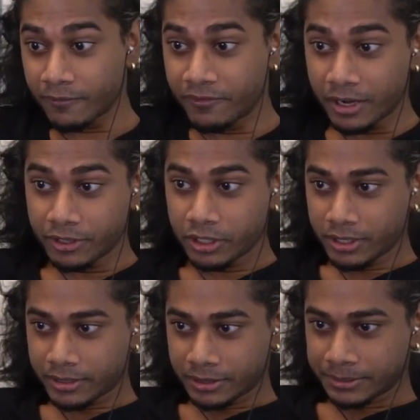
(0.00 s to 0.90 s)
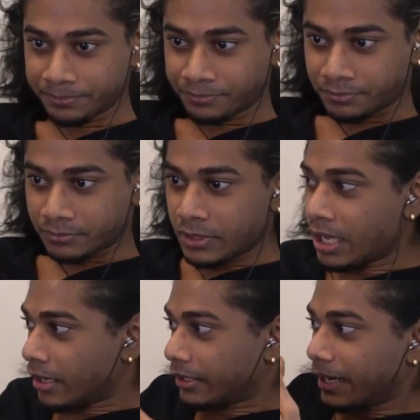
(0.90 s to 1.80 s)
Very good!
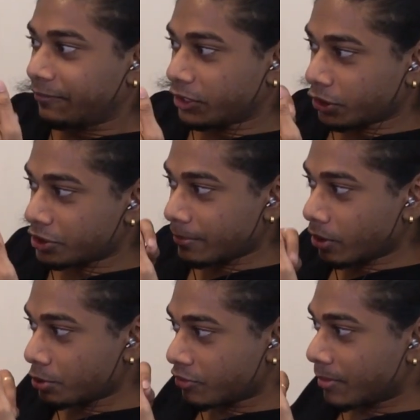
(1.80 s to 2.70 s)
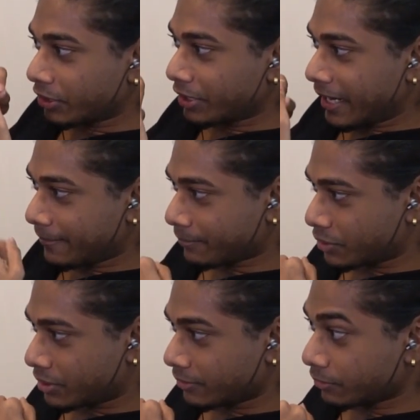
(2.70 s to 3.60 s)
Game Freak took some notes from other games,